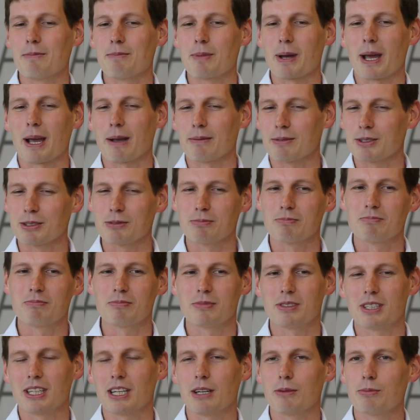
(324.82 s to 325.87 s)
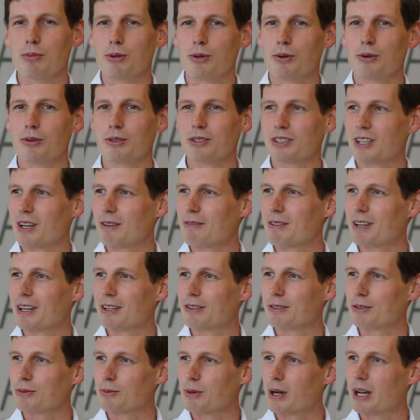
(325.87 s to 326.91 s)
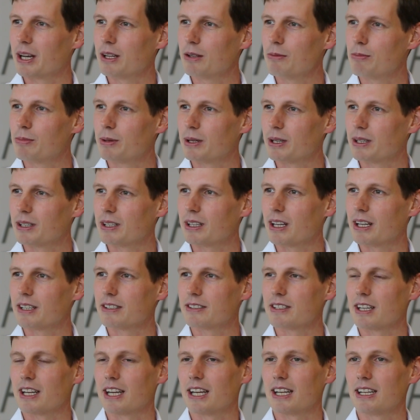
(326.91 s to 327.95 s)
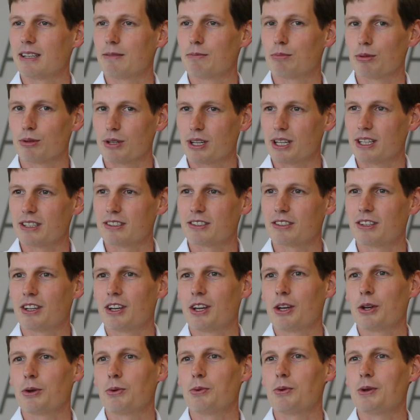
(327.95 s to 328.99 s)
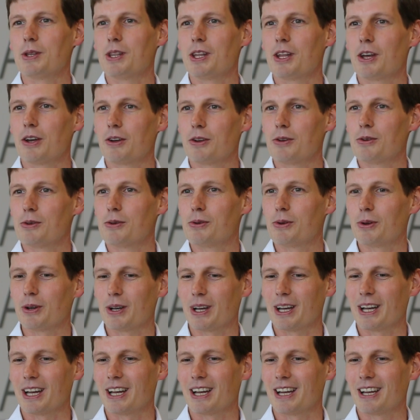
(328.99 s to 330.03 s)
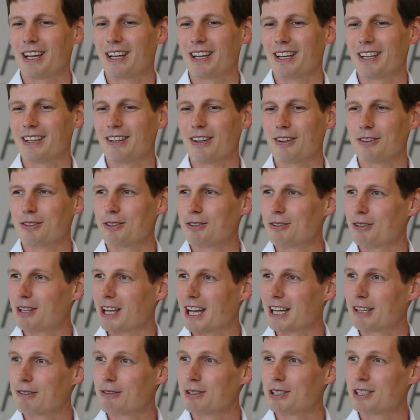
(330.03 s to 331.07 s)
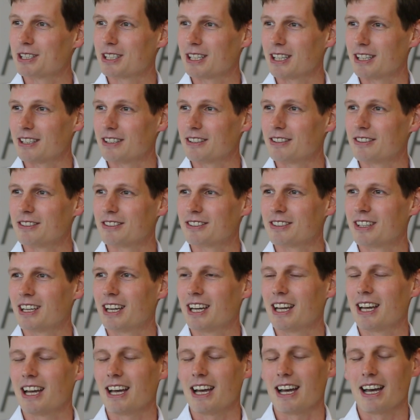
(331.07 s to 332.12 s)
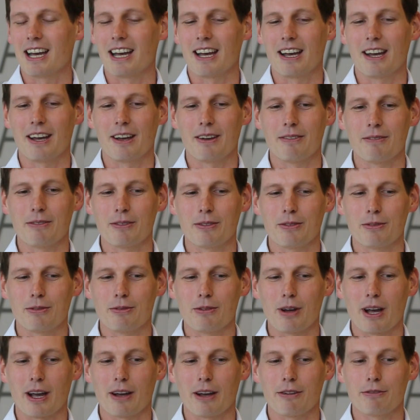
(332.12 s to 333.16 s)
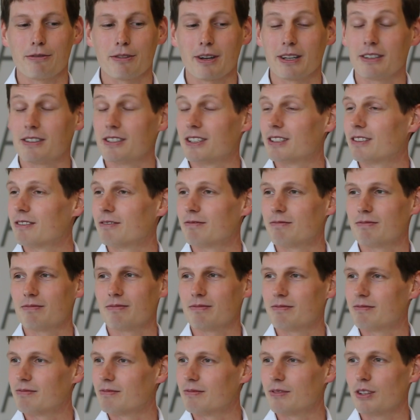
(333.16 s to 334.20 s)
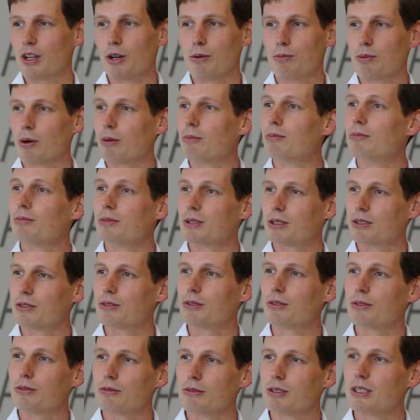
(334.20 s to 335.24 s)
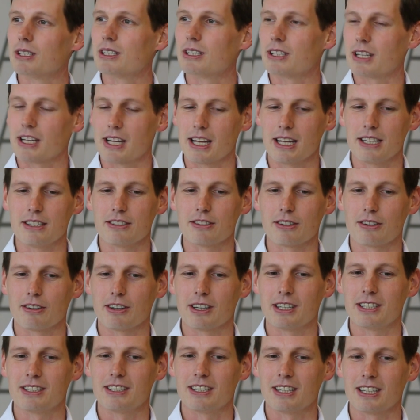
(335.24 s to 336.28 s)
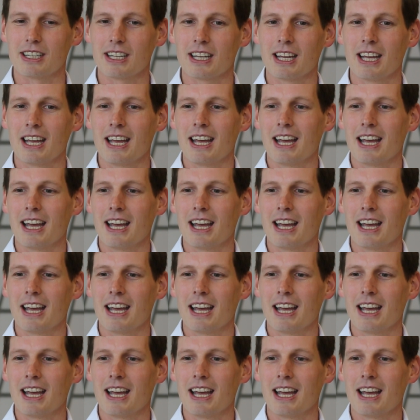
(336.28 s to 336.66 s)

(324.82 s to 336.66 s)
Perhaps Singapore is up there as well, but as a Brit with no local language skills, I found it no problem at all really integrating